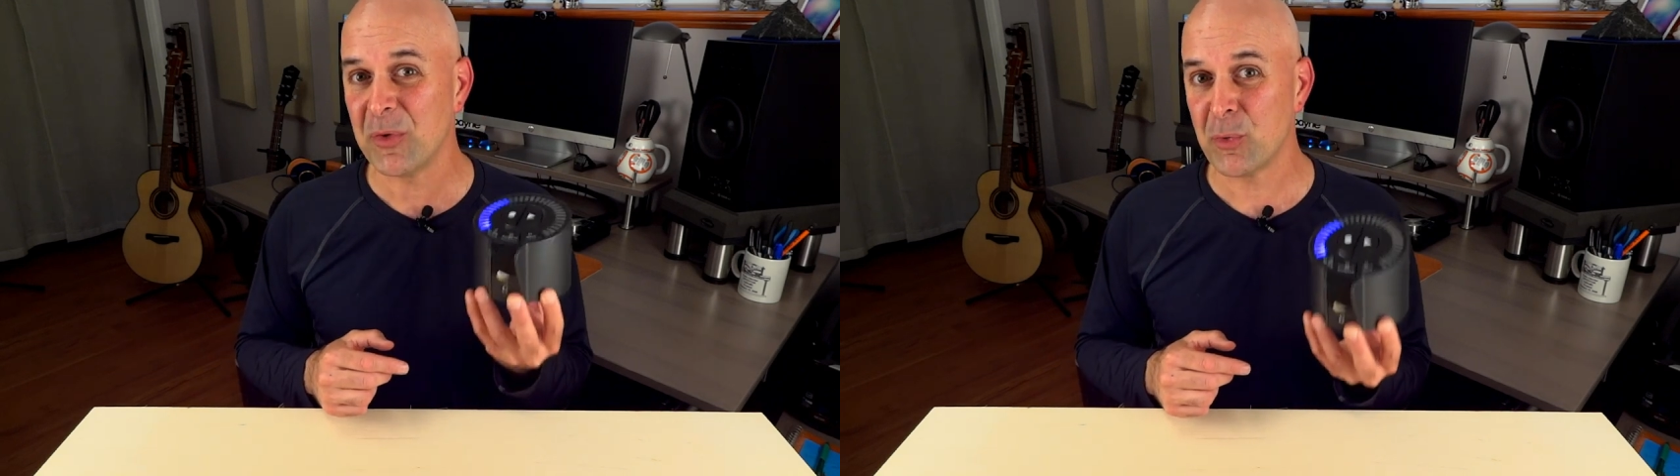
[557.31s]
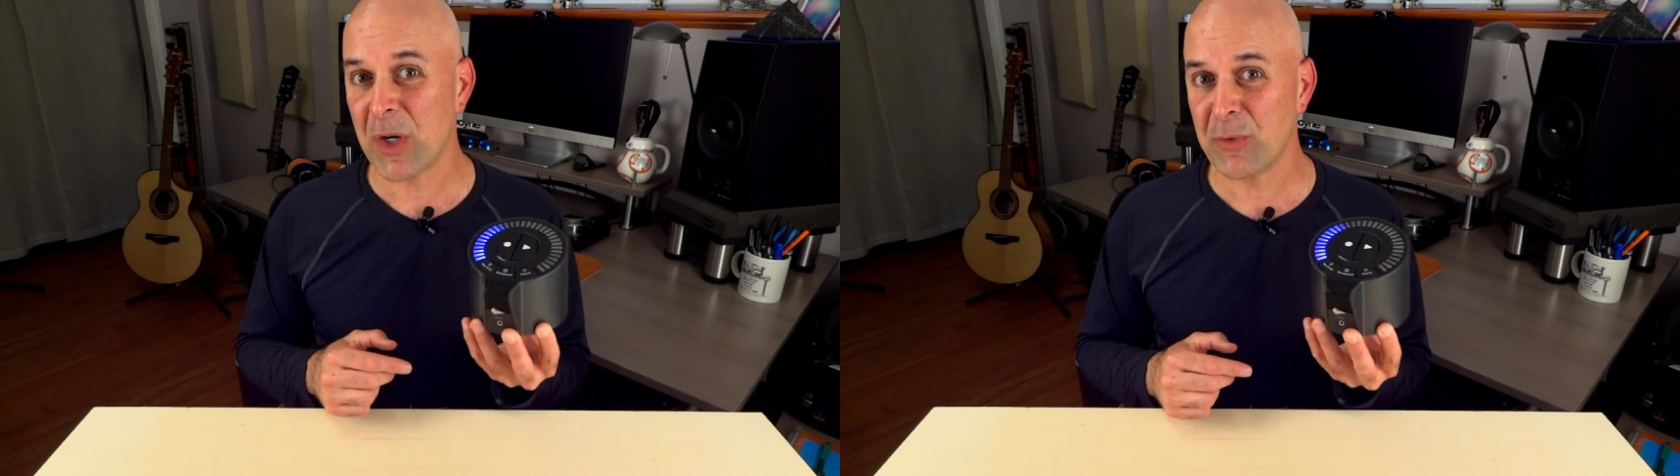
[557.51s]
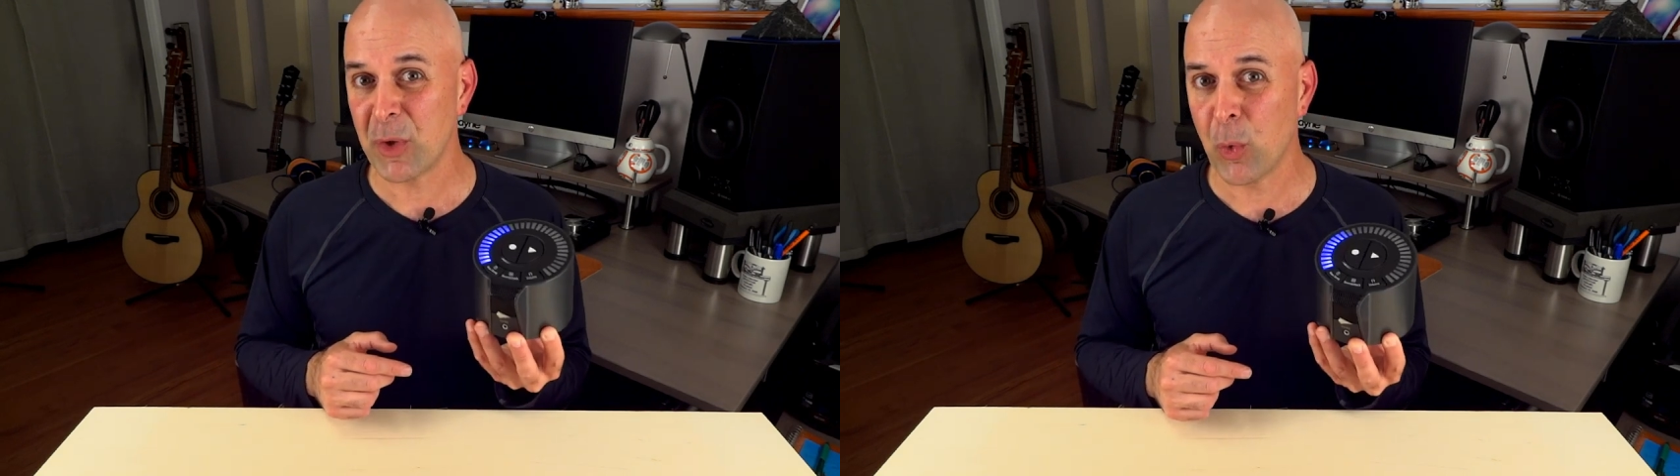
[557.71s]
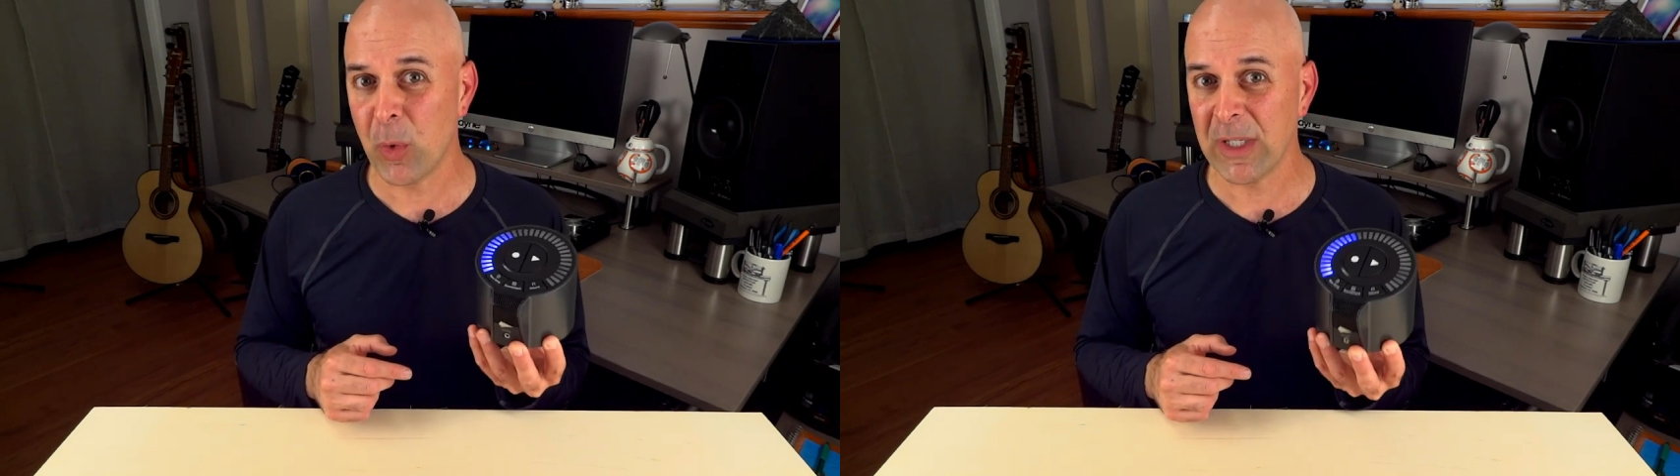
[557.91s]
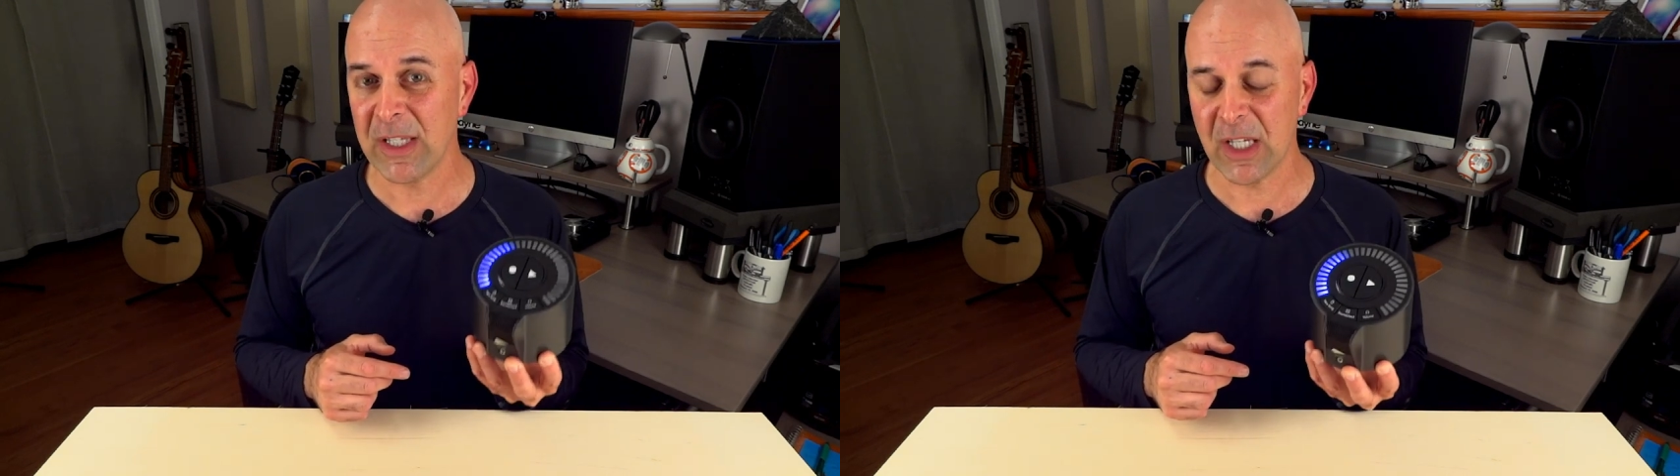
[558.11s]
direct
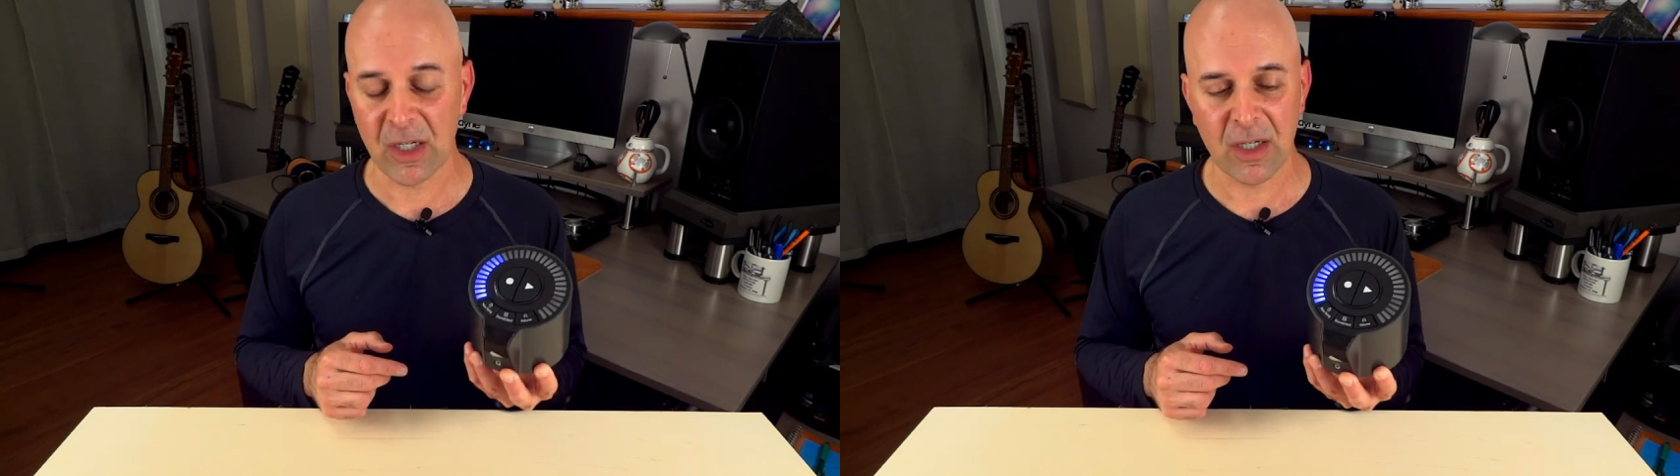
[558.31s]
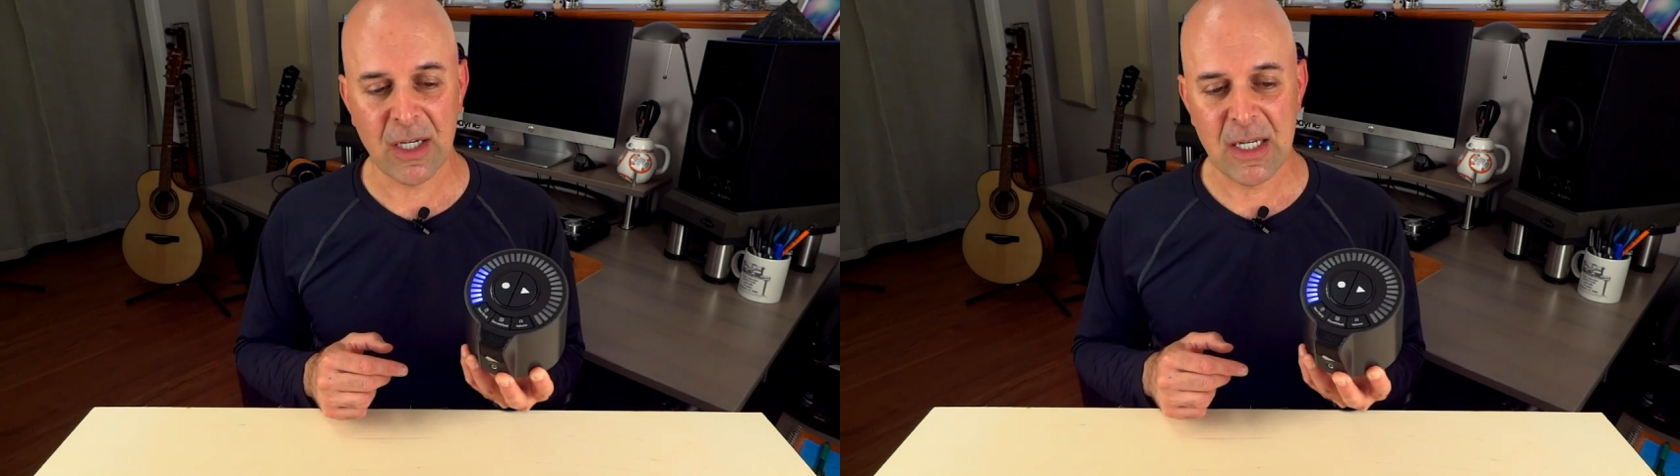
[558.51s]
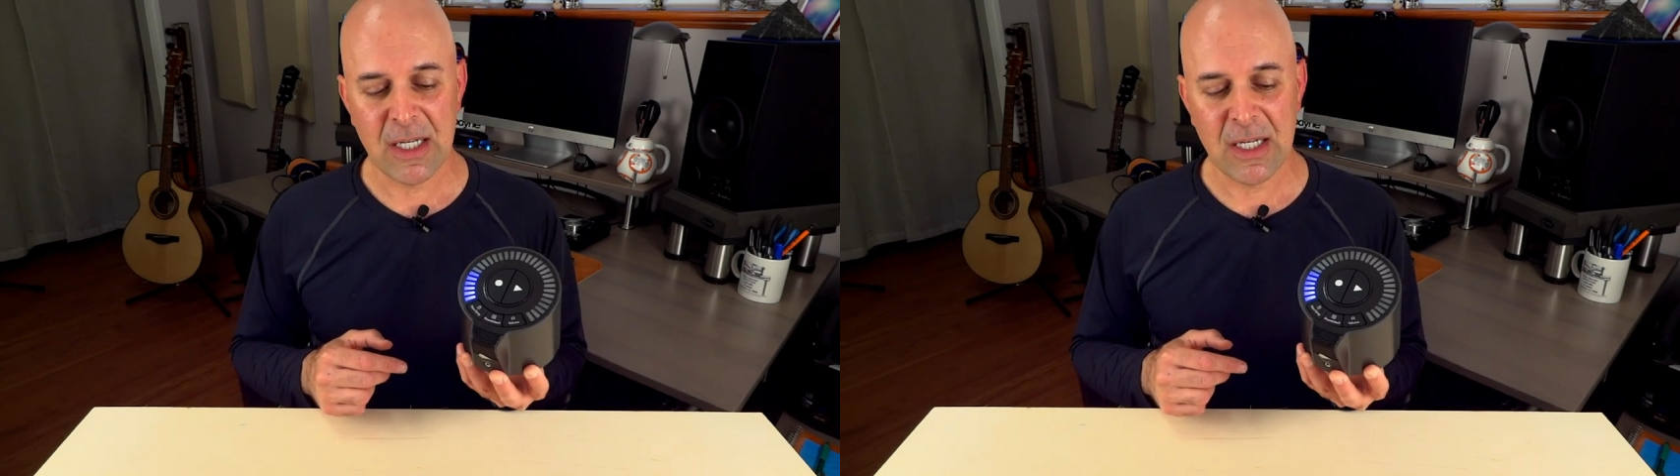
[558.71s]
recording here.